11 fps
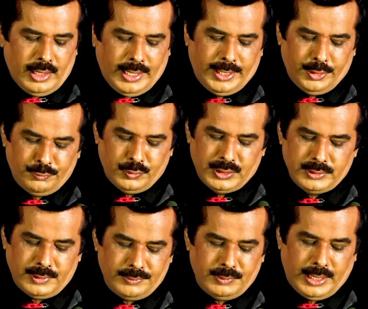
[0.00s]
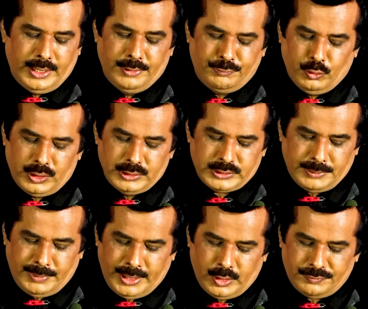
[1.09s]
And if you are in some
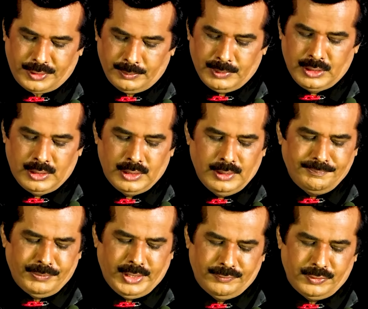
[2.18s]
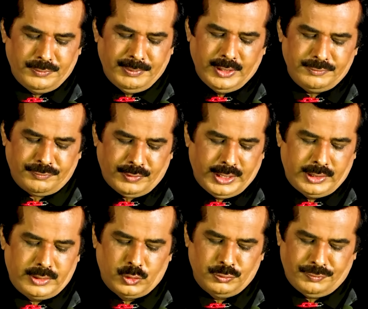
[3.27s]
kind of trouble, never be afraid
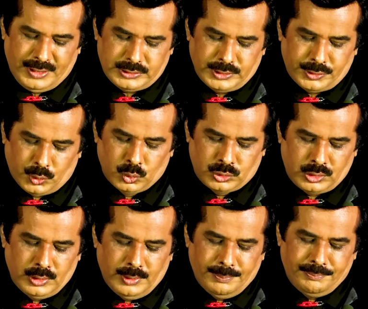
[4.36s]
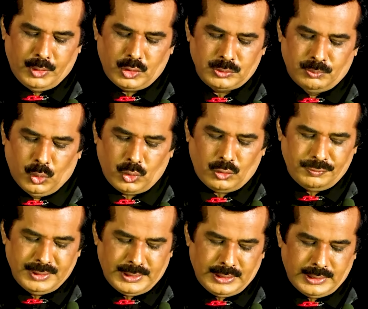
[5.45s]
to face the truth, because more
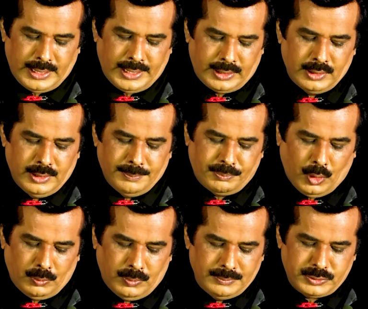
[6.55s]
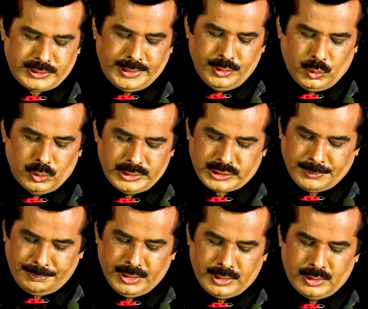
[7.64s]
often than that, problems tend to
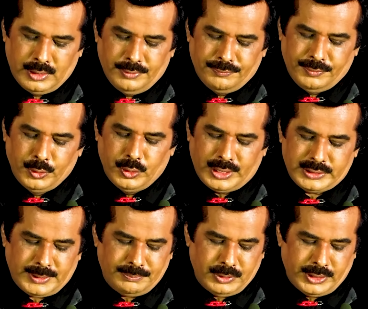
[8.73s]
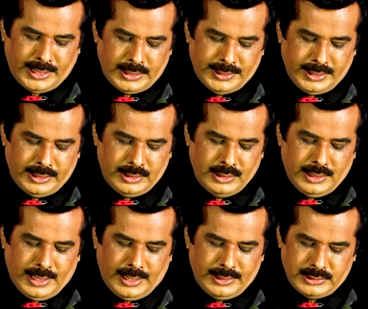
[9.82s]
disappear when you accept the reality
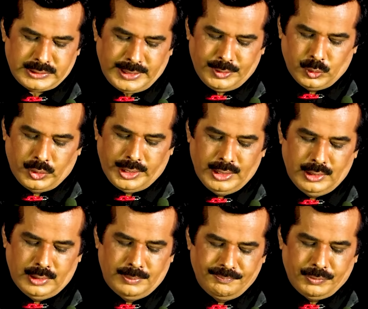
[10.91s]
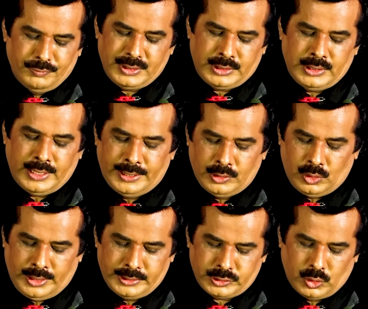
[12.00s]
and decide to deal with
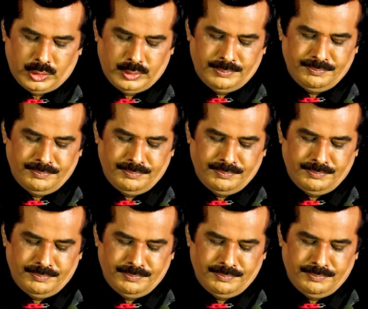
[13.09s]
heads on.